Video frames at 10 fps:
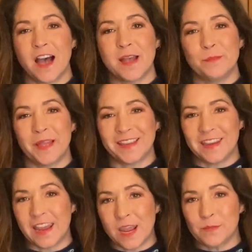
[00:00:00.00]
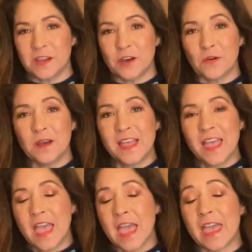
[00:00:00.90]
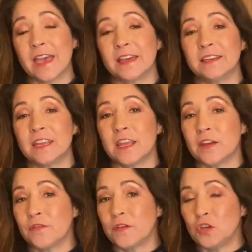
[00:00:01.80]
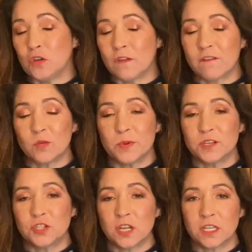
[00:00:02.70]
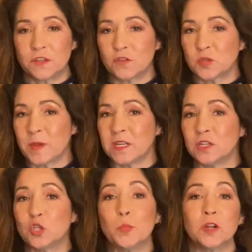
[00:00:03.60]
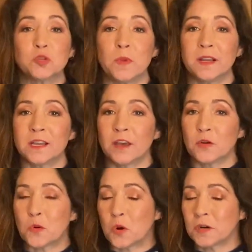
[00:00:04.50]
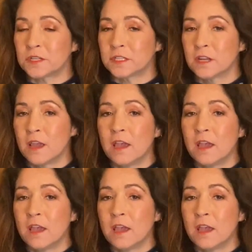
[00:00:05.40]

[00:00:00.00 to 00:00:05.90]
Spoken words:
I'm Becky Amio, and if you've ever been judged for spending too much money on a horse,